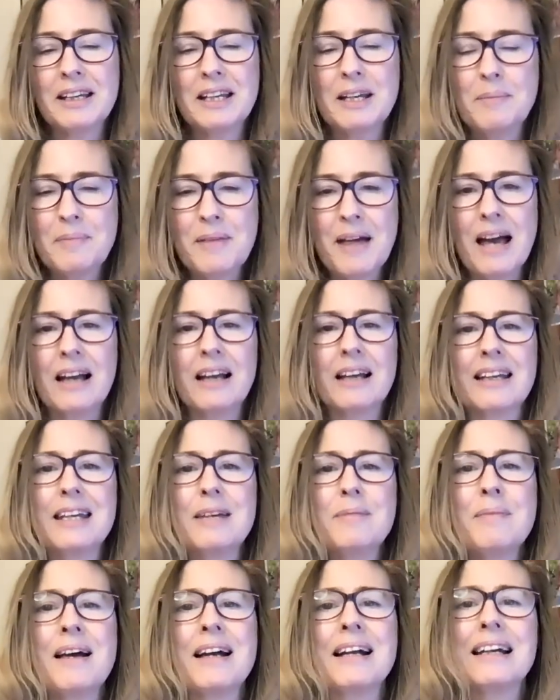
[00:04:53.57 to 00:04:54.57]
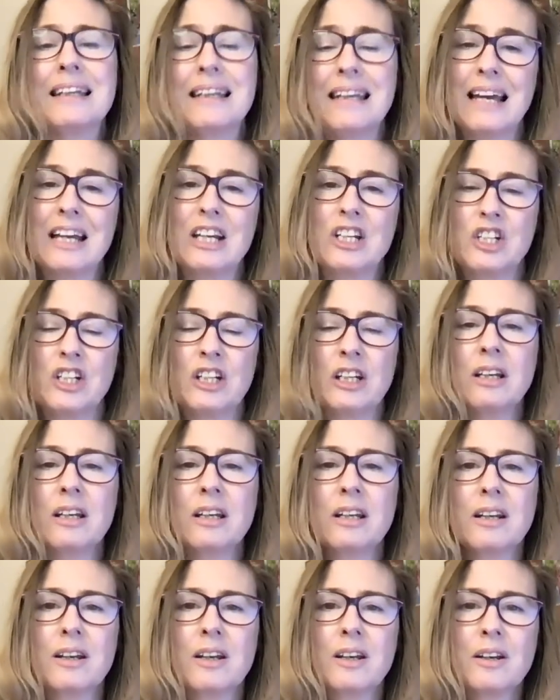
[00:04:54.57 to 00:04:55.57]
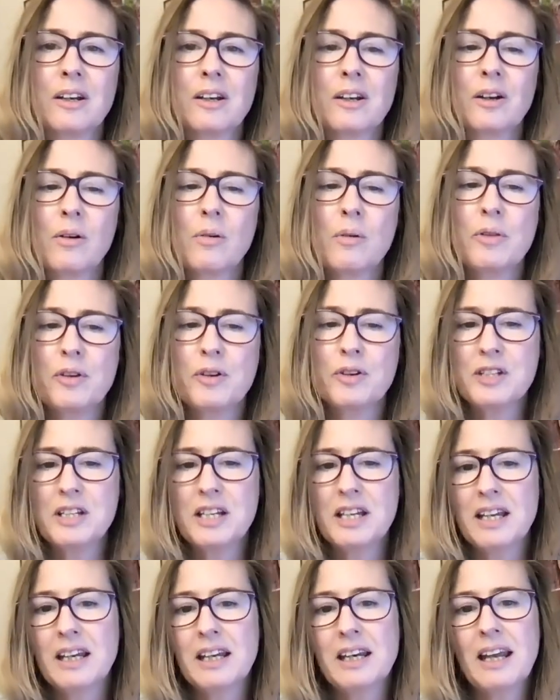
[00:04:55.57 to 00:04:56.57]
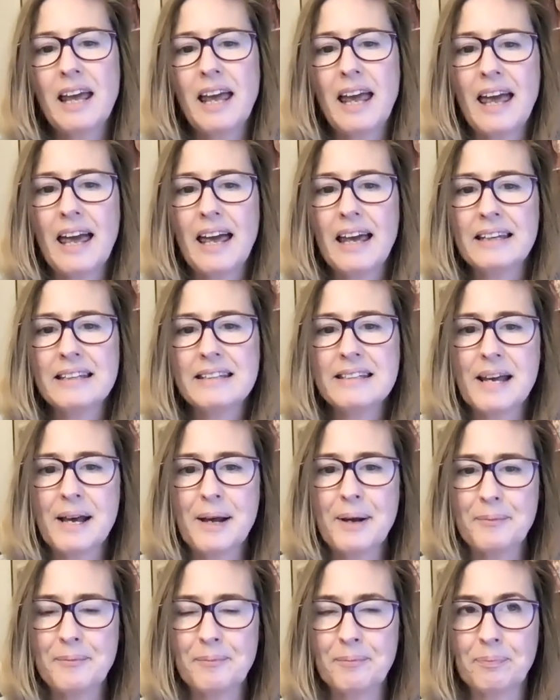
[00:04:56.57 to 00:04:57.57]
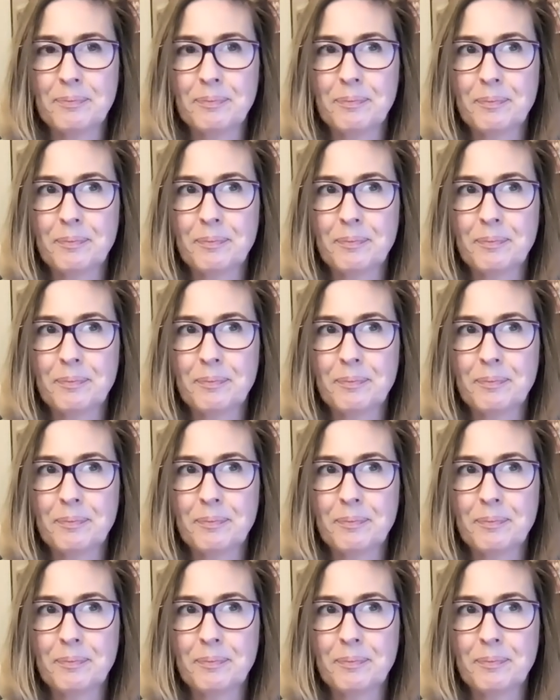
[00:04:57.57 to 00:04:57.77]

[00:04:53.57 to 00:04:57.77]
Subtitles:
Keep that connection with your teen and